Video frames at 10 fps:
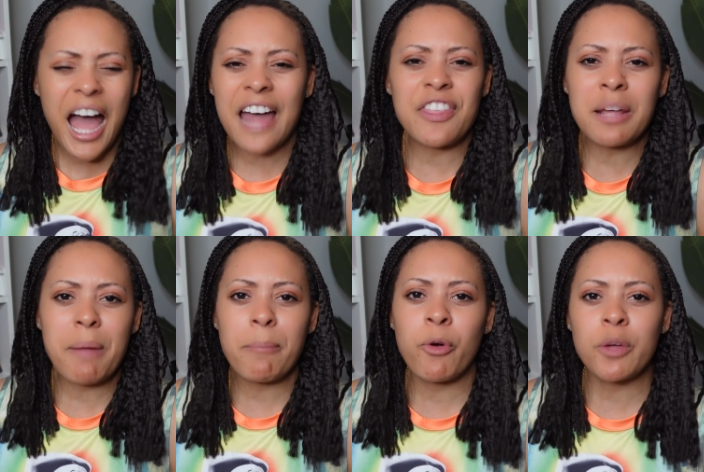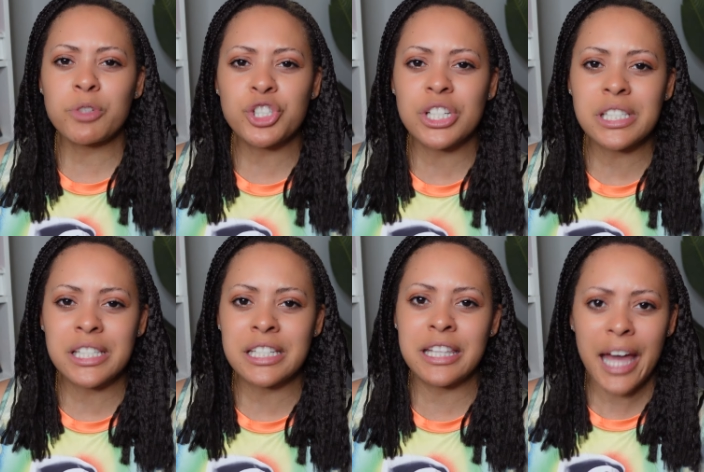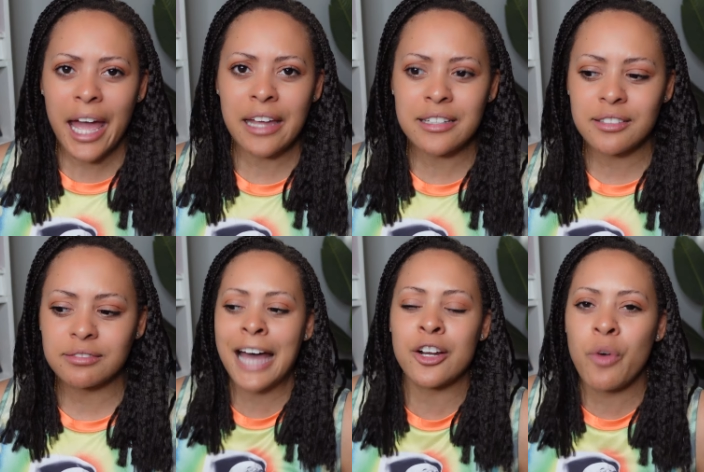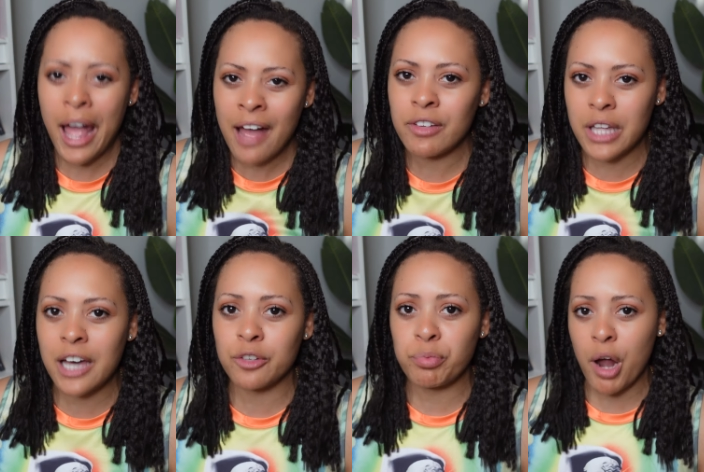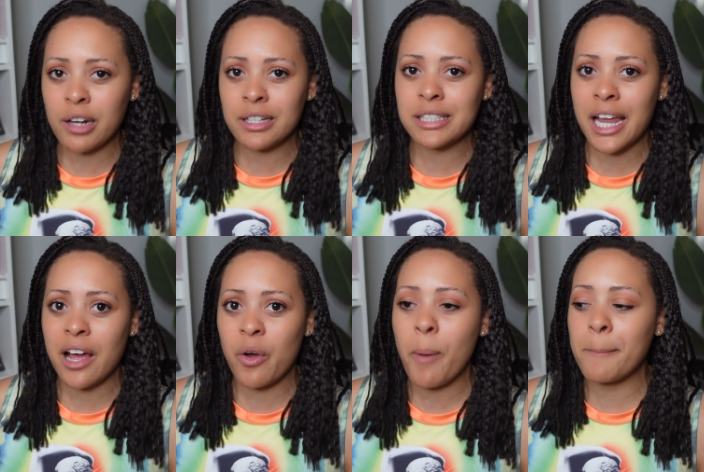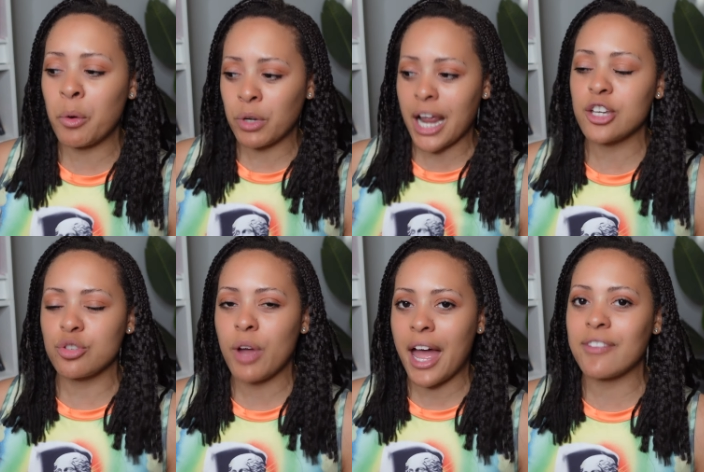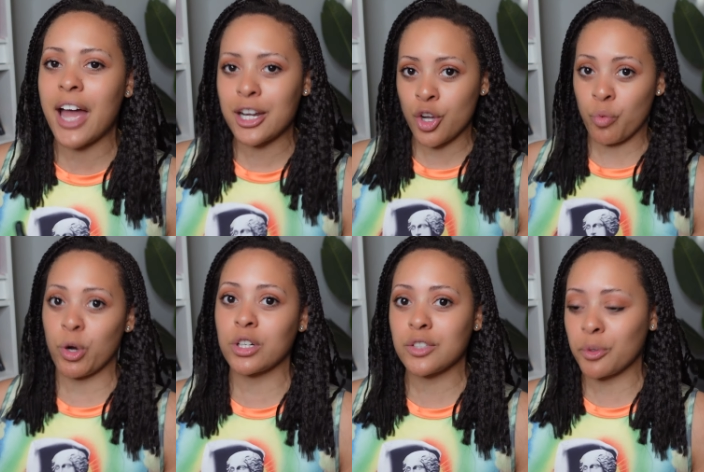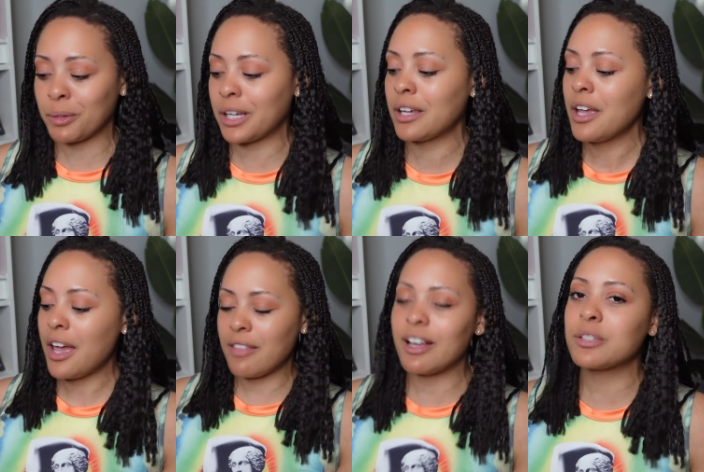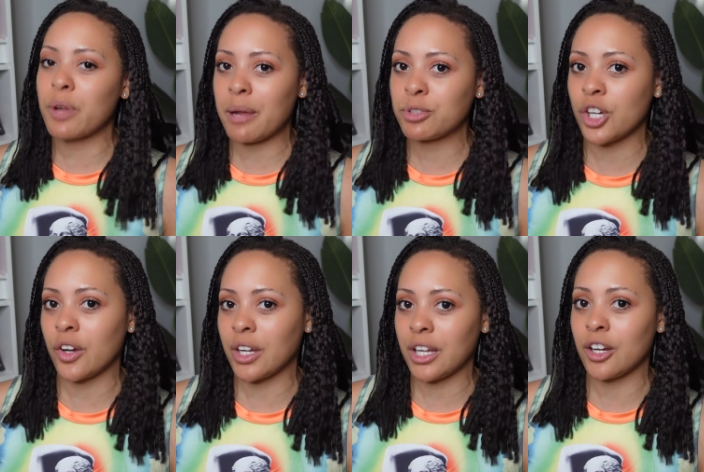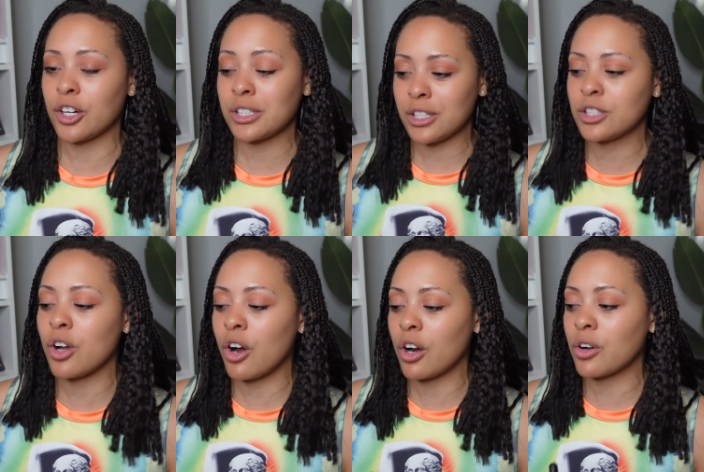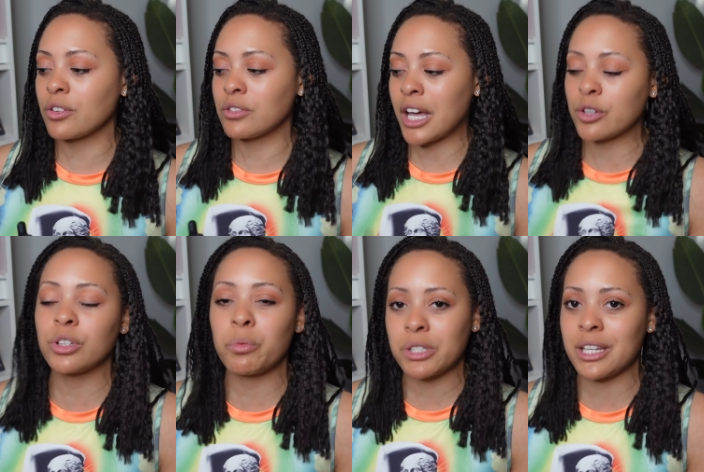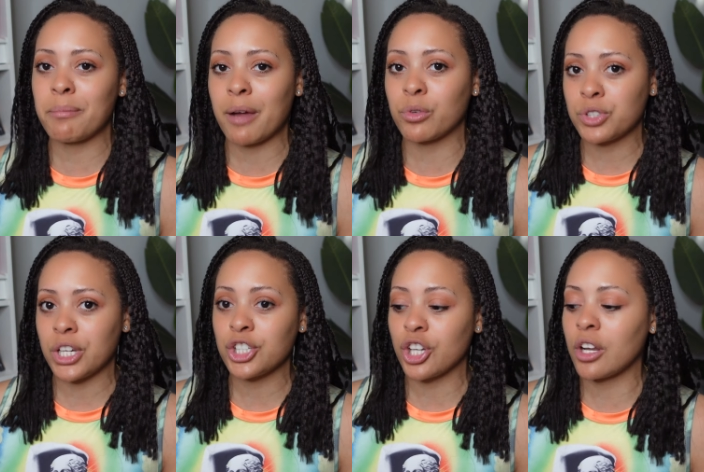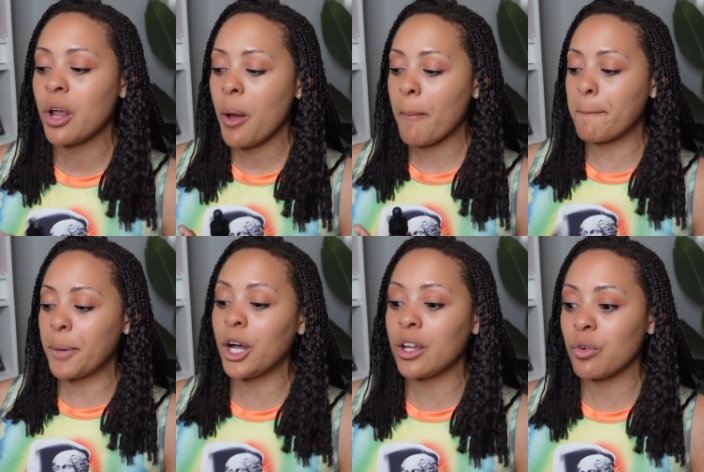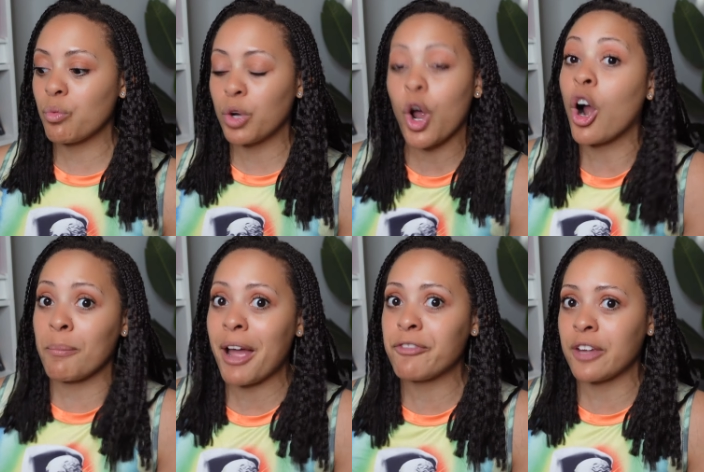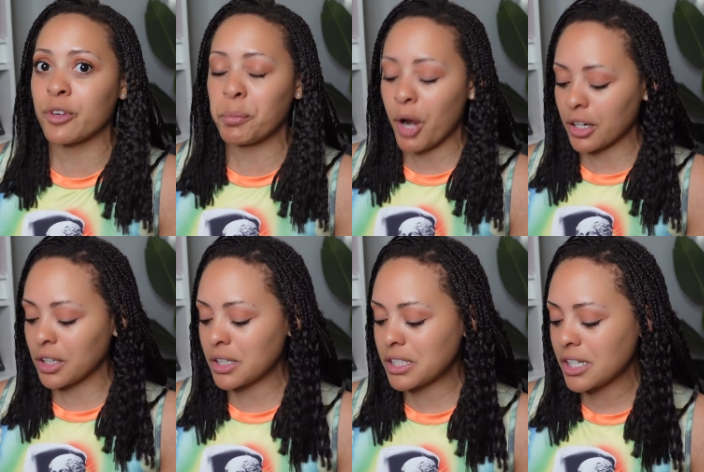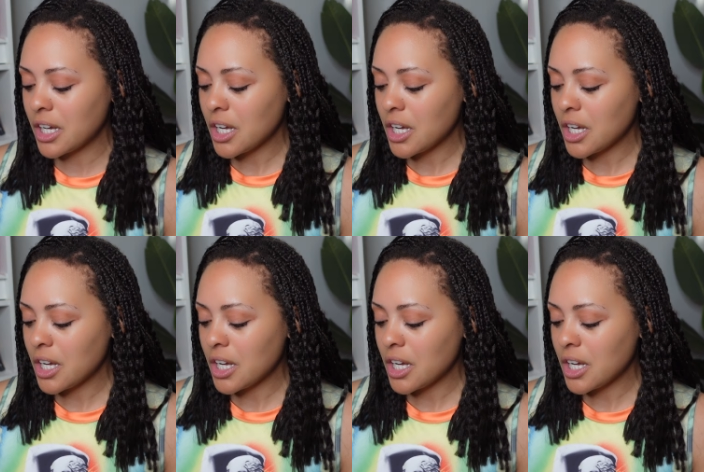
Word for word: I think my point was just that I don't have a lot of products now, but what I do have, I know works for me. And that's why I'm sharing it here because these are not only what's in my rotation, but what are my favorite products.